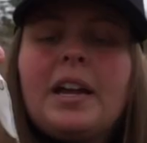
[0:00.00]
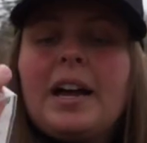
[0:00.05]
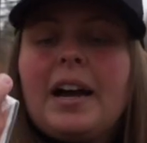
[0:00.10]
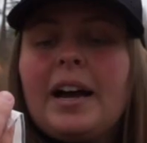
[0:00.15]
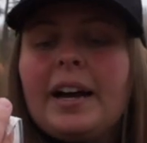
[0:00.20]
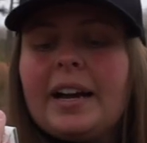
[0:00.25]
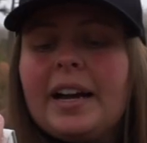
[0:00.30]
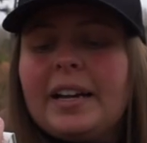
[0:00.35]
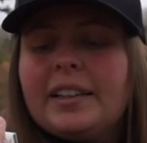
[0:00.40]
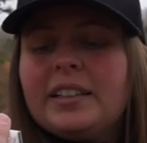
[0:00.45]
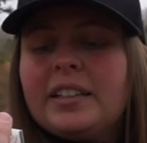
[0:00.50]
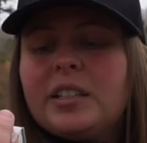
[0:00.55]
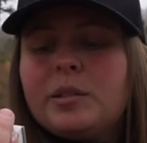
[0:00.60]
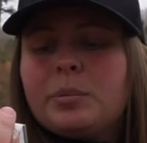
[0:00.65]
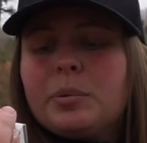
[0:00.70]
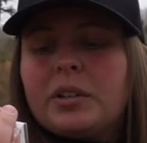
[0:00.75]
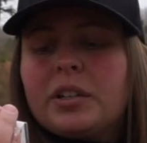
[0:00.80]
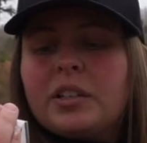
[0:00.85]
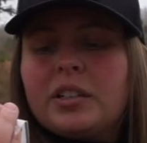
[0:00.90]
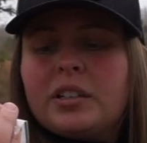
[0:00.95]
I got these
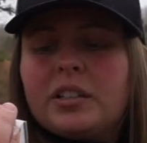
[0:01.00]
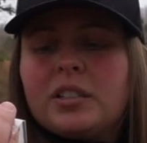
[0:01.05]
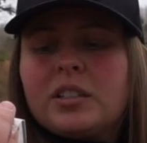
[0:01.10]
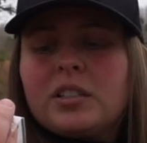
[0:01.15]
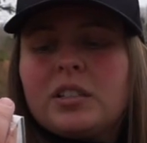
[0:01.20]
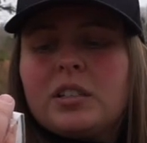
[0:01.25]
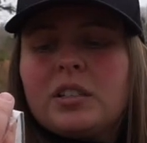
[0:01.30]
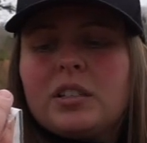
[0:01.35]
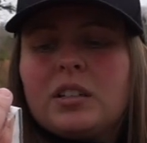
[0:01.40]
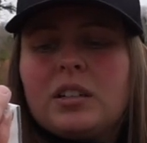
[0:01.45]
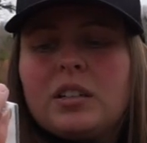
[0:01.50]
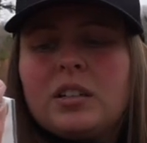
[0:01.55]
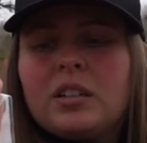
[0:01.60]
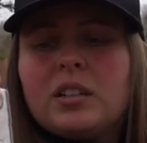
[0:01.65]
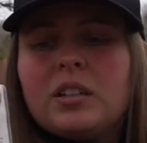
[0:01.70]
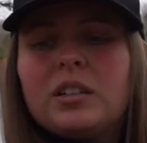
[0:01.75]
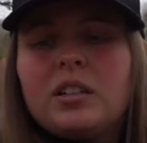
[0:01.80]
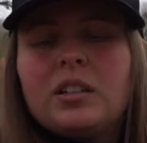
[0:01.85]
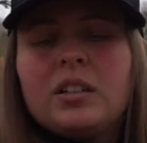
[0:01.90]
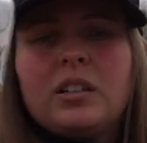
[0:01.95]
because
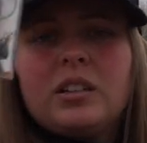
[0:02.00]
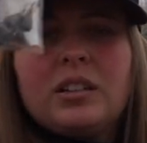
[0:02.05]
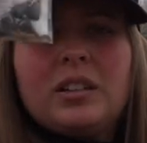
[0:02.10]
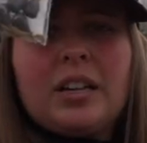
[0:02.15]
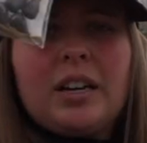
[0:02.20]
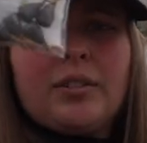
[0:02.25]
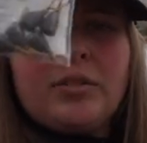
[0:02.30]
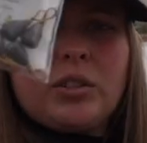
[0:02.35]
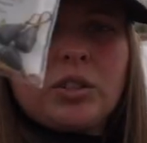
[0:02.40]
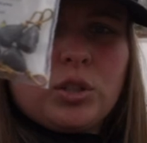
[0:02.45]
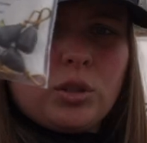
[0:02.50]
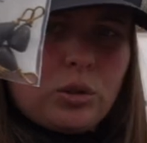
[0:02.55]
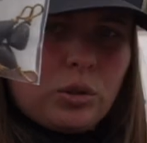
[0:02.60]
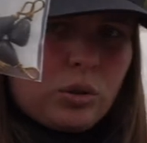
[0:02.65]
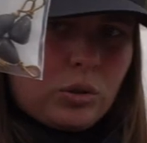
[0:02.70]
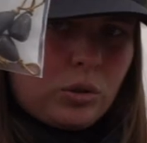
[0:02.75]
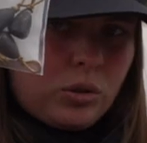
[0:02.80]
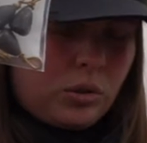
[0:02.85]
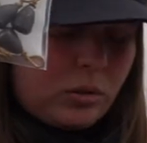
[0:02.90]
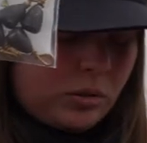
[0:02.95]
they have a
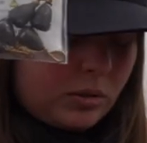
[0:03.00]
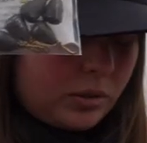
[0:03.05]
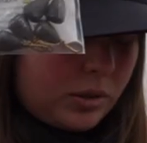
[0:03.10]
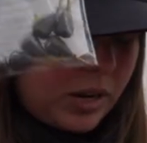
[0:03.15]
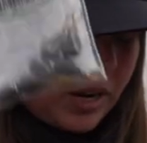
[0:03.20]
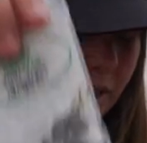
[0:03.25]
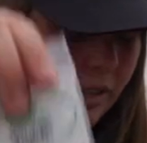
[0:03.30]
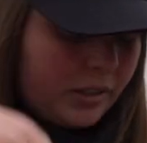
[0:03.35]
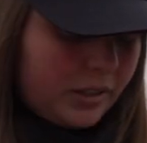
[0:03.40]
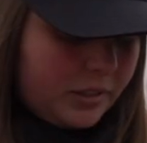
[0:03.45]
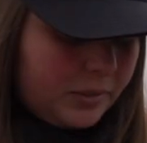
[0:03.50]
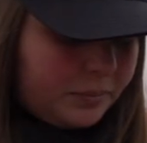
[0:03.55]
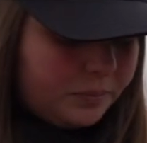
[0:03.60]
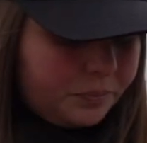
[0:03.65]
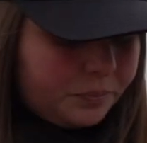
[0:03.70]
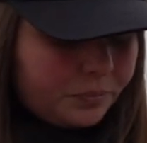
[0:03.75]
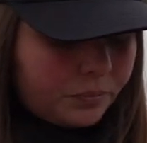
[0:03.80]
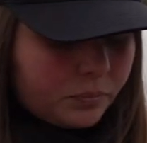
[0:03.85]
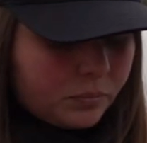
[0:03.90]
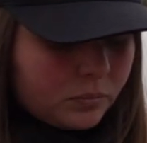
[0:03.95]
circle eyelet.
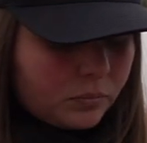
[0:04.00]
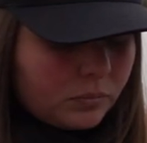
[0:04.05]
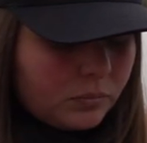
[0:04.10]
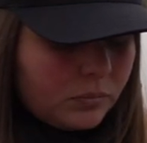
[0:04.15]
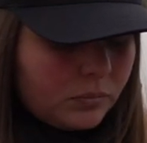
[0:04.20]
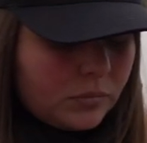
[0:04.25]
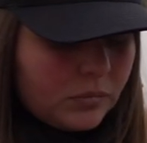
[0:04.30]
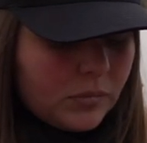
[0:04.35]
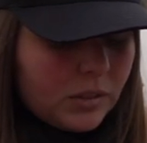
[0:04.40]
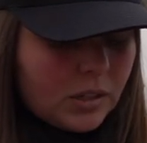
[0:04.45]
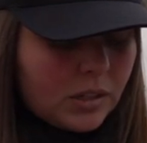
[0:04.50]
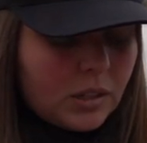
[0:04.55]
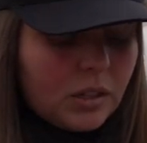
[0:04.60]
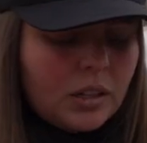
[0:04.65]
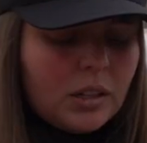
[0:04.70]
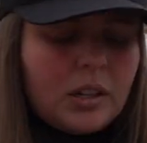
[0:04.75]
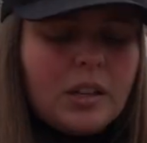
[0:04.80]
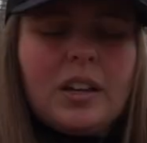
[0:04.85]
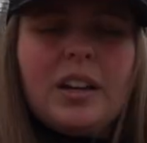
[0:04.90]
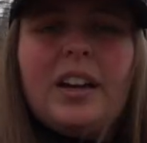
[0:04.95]

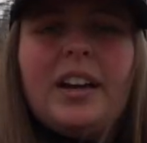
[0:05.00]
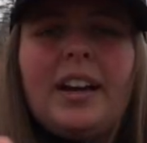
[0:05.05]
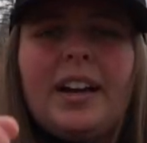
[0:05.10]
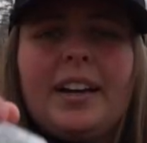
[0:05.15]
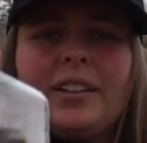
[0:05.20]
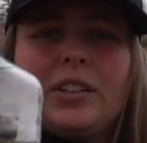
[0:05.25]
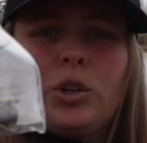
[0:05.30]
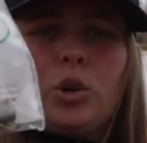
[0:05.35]
I got the